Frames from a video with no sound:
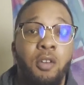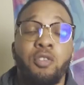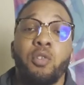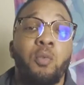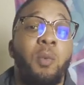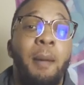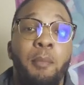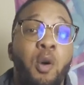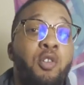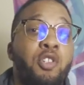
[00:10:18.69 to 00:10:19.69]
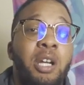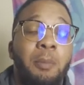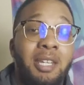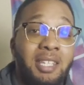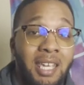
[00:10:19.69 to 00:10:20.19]
So at most, you're gonna
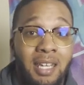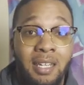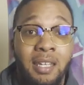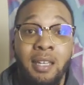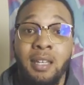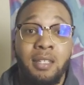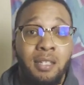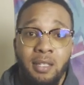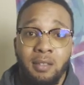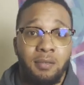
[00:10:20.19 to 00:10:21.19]
be 10 to